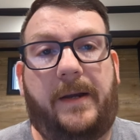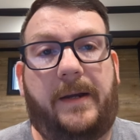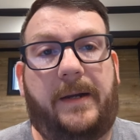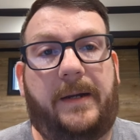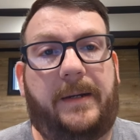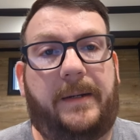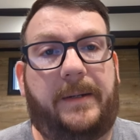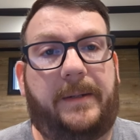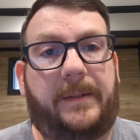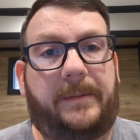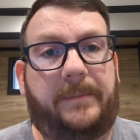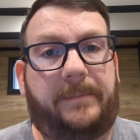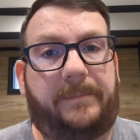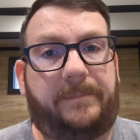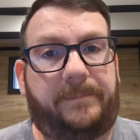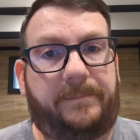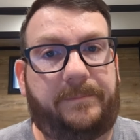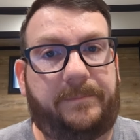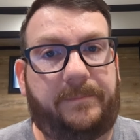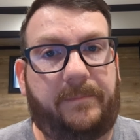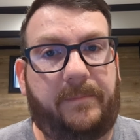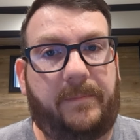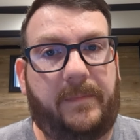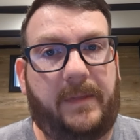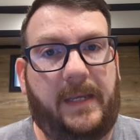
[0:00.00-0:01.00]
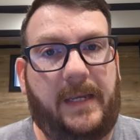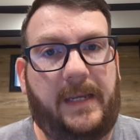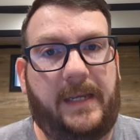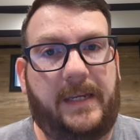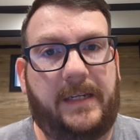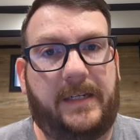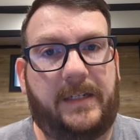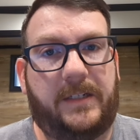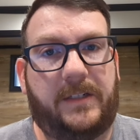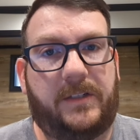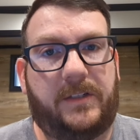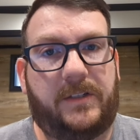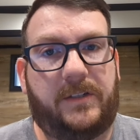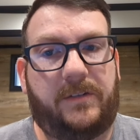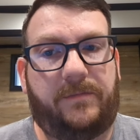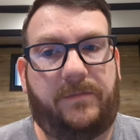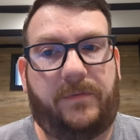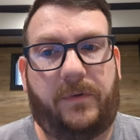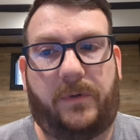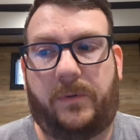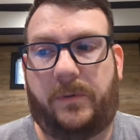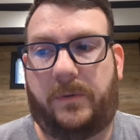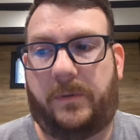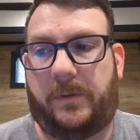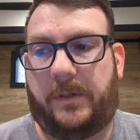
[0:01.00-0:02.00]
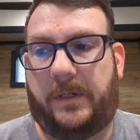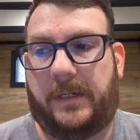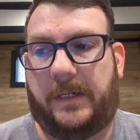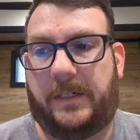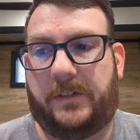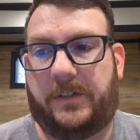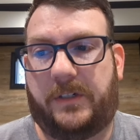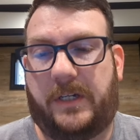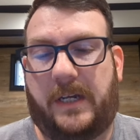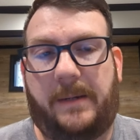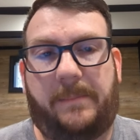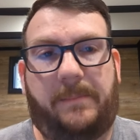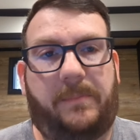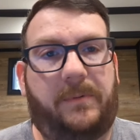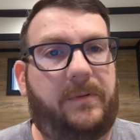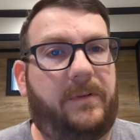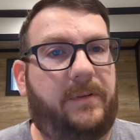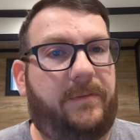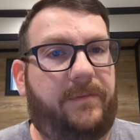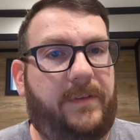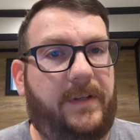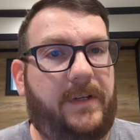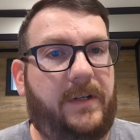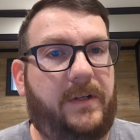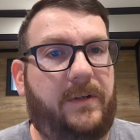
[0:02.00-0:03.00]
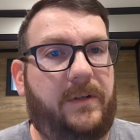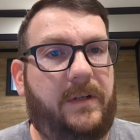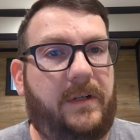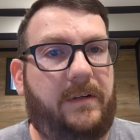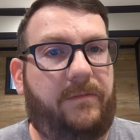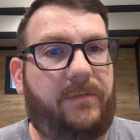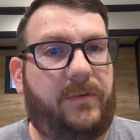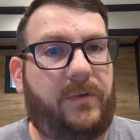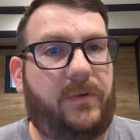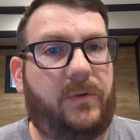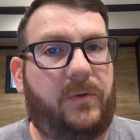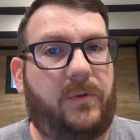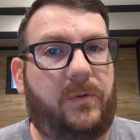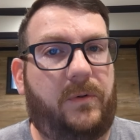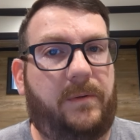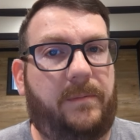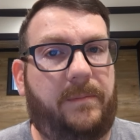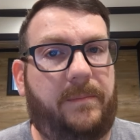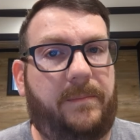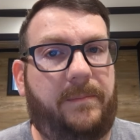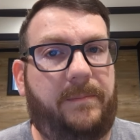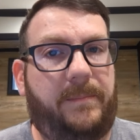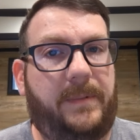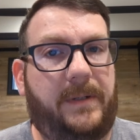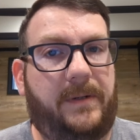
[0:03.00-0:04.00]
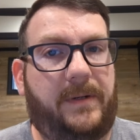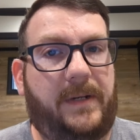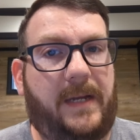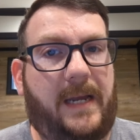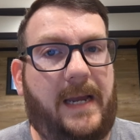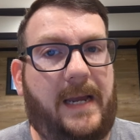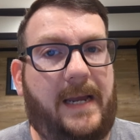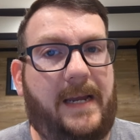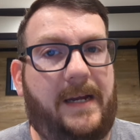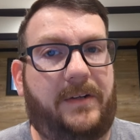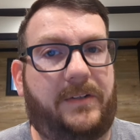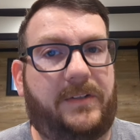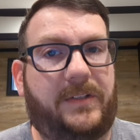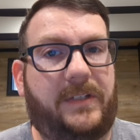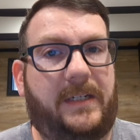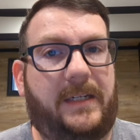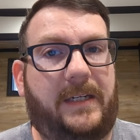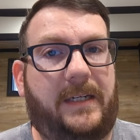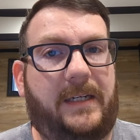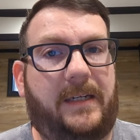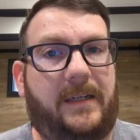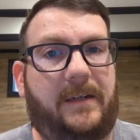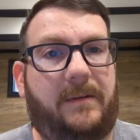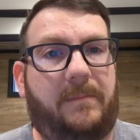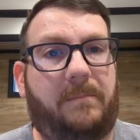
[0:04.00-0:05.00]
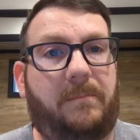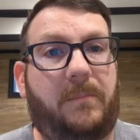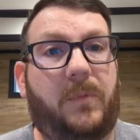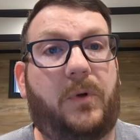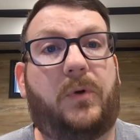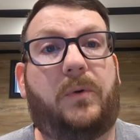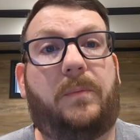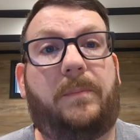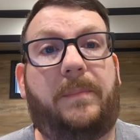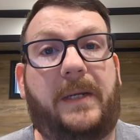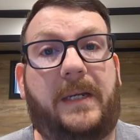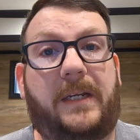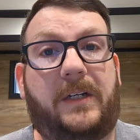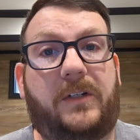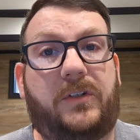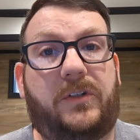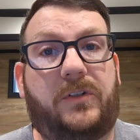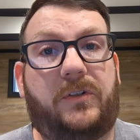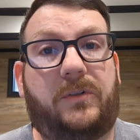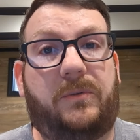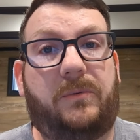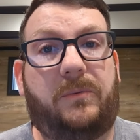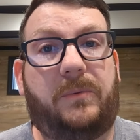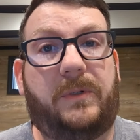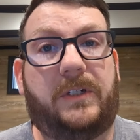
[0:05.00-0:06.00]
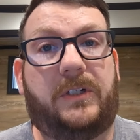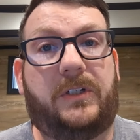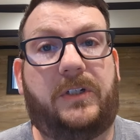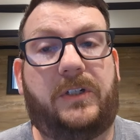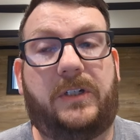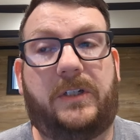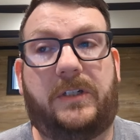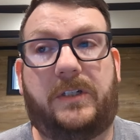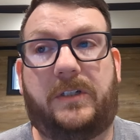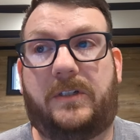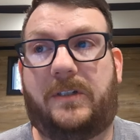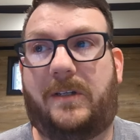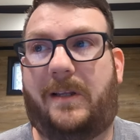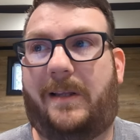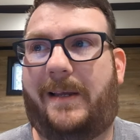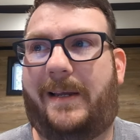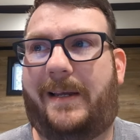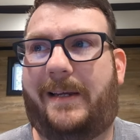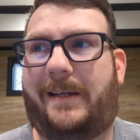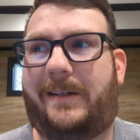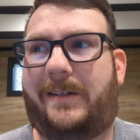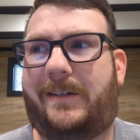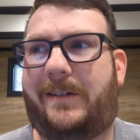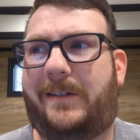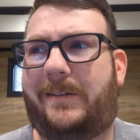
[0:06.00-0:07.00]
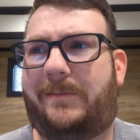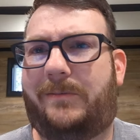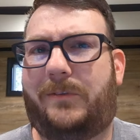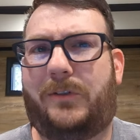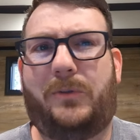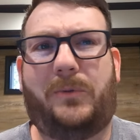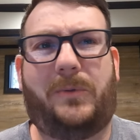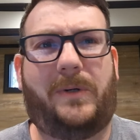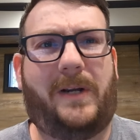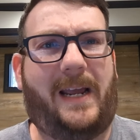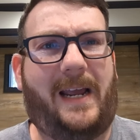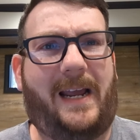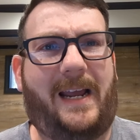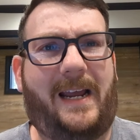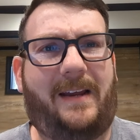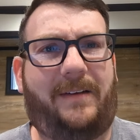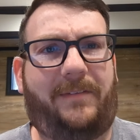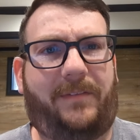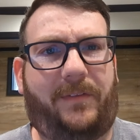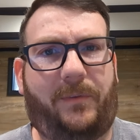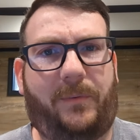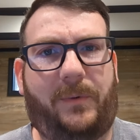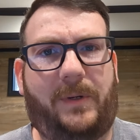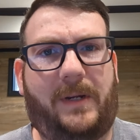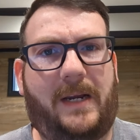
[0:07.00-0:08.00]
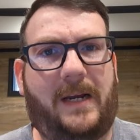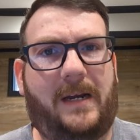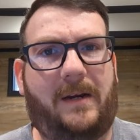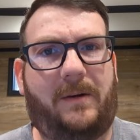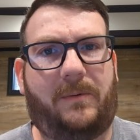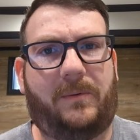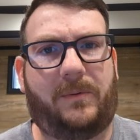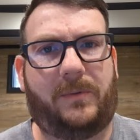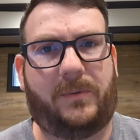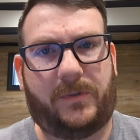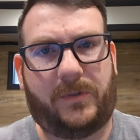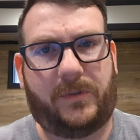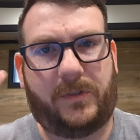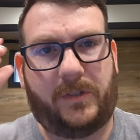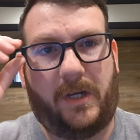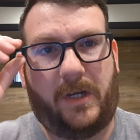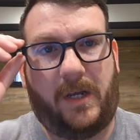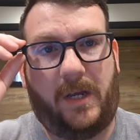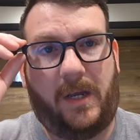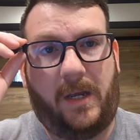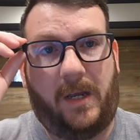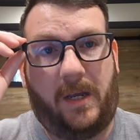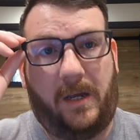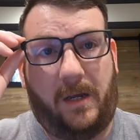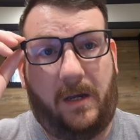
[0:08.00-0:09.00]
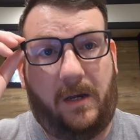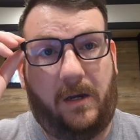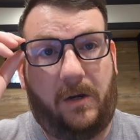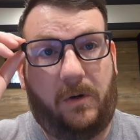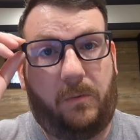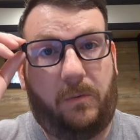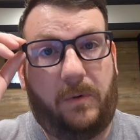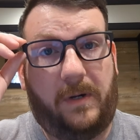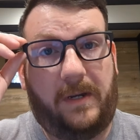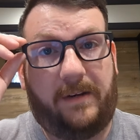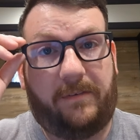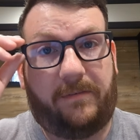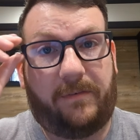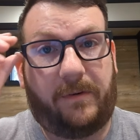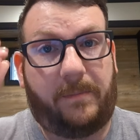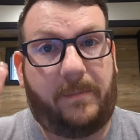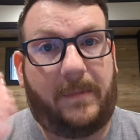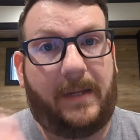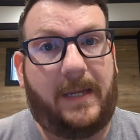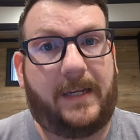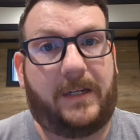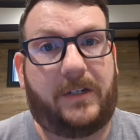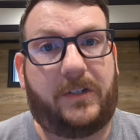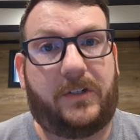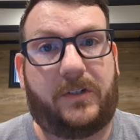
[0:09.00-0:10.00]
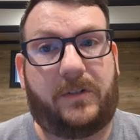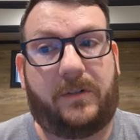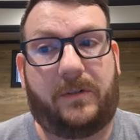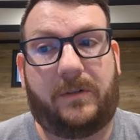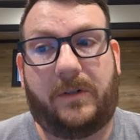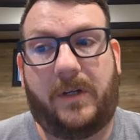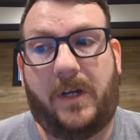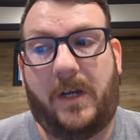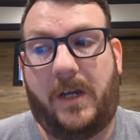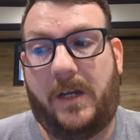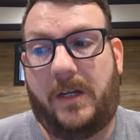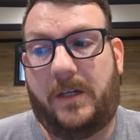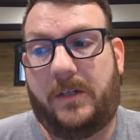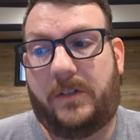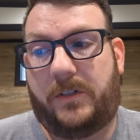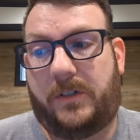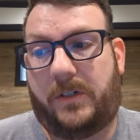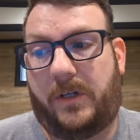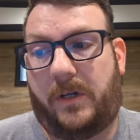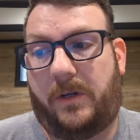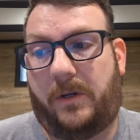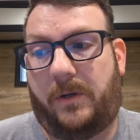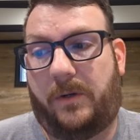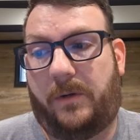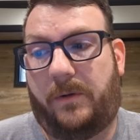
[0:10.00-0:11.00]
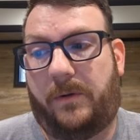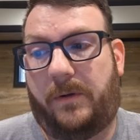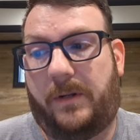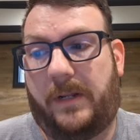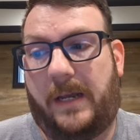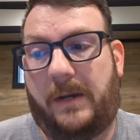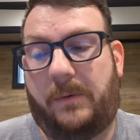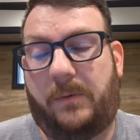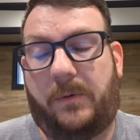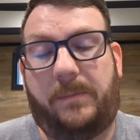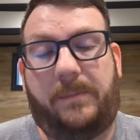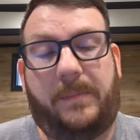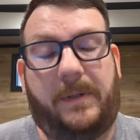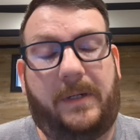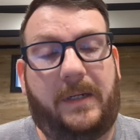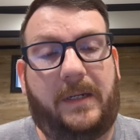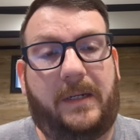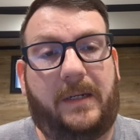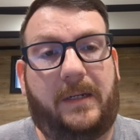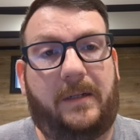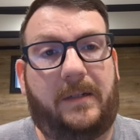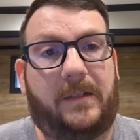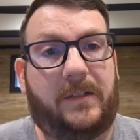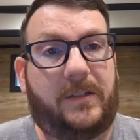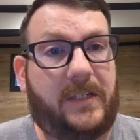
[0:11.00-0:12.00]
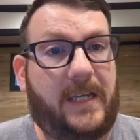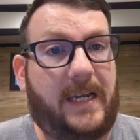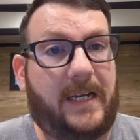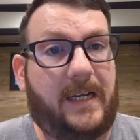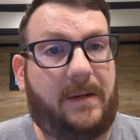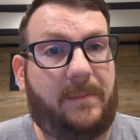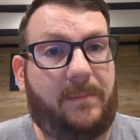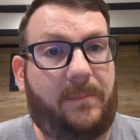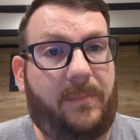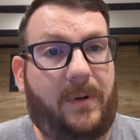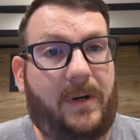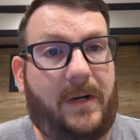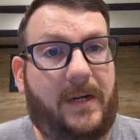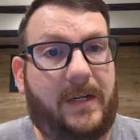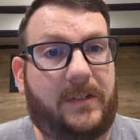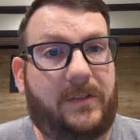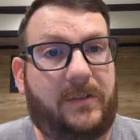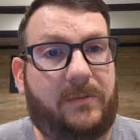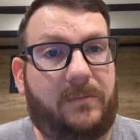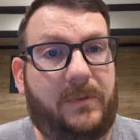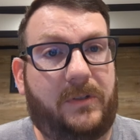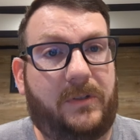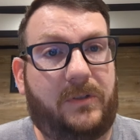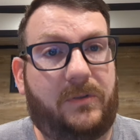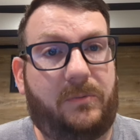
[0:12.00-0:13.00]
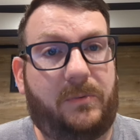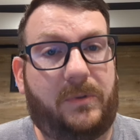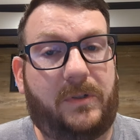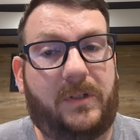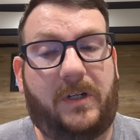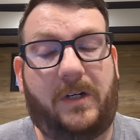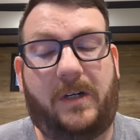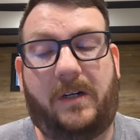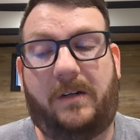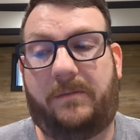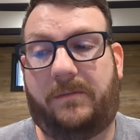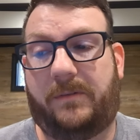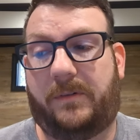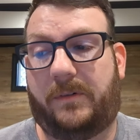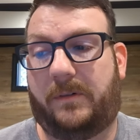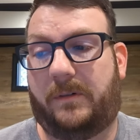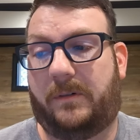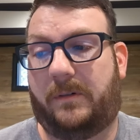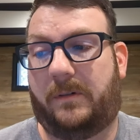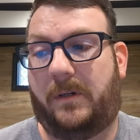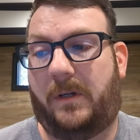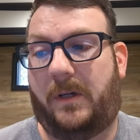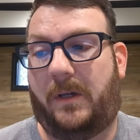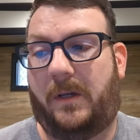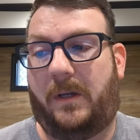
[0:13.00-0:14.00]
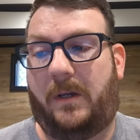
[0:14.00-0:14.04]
um, is for example if they if you're going to build a house in Myrtle Beach which is like two and a half three hours away from Lancaster so that would be the second price which will cover